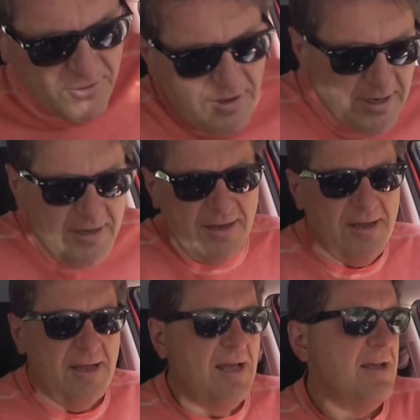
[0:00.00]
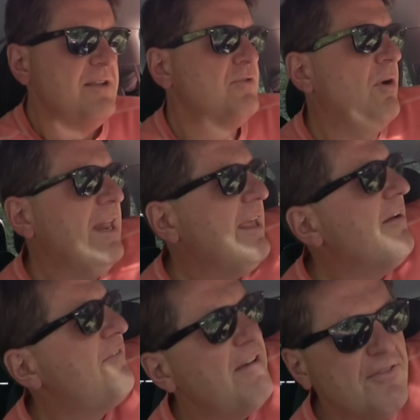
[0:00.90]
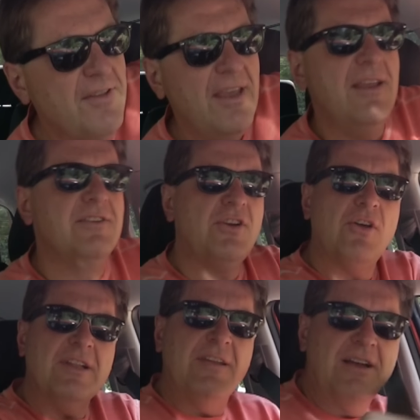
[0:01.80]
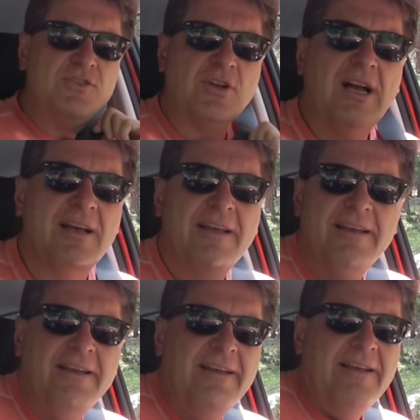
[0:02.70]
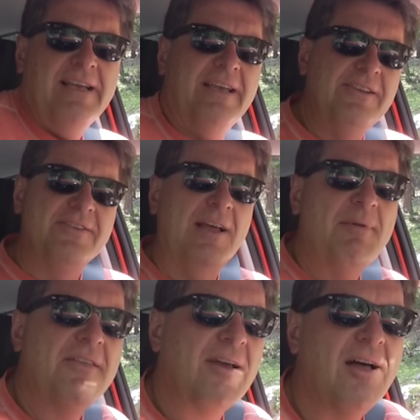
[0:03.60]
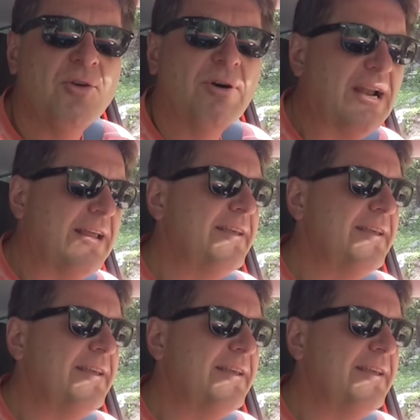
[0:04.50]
new 2015 Toyota Tundra. And can you tell by the color what it